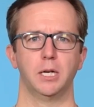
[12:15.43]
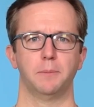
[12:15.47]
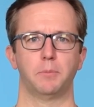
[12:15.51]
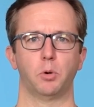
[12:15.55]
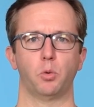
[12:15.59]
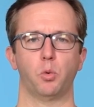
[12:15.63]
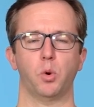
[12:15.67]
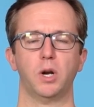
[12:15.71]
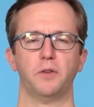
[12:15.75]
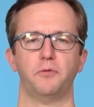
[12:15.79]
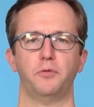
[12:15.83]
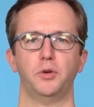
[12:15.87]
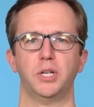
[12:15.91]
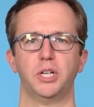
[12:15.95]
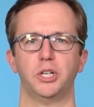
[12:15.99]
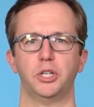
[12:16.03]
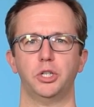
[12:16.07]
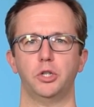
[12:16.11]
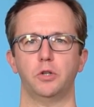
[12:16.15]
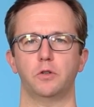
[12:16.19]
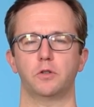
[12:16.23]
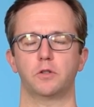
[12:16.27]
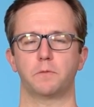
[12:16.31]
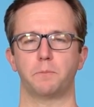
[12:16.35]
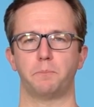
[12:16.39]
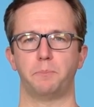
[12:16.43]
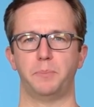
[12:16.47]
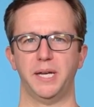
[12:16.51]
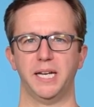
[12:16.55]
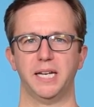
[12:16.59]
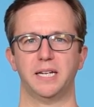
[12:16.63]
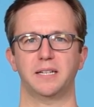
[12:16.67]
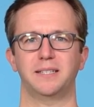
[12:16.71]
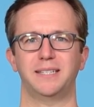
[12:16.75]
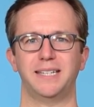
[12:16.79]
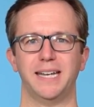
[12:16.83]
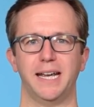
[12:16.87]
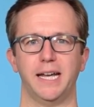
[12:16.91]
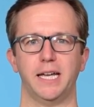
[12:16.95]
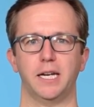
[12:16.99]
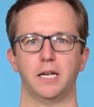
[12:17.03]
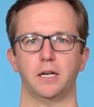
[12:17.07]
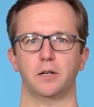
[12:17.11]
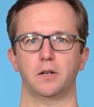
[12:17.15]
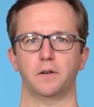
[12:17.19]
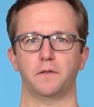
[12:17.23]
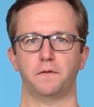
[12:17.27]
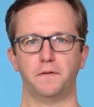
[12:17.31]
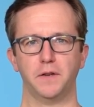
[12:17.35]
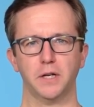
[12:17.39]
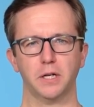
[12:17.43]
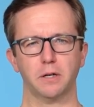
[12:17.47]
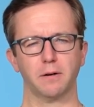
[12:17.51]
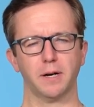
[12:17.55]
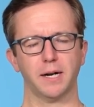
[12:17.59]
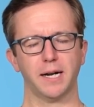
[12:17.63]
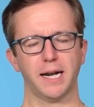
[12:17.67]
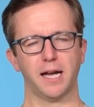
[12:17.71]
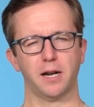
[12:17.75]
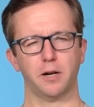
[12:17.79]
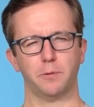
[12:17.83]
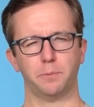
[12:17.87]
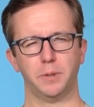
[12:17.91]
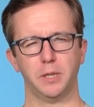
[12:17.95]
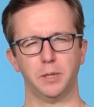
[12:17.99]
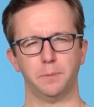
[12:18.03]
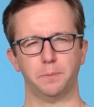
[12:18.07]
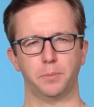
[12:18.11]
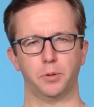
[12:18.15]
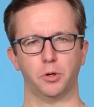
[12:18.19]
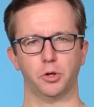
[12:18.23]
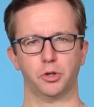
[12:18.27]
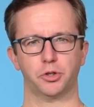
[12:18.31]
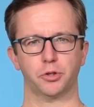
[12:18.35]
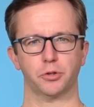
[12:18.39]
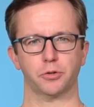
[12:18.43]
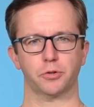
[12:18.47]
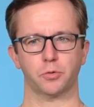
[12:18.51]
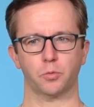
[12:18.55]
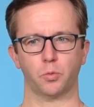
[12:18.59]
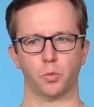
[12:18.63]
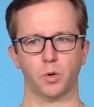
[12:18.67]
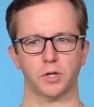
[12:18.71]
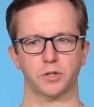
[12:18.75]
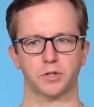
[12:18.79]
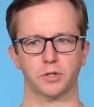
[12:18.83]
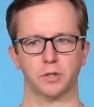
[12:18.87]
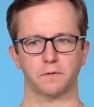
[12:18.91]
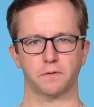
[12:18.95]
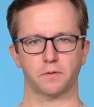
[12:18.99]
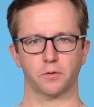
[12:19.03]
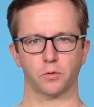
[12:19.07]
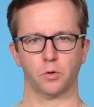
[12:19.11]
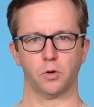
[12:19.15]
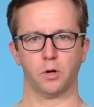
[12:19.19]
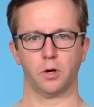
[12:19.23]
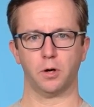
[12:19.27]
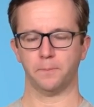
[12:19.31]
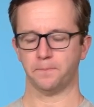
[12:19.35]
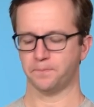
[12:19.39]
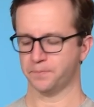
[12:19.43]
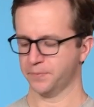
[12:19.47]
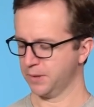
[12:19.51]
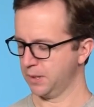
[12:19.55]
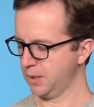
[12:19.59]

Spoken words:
But what if we could use big data to figure out how to beat pushers once and for all?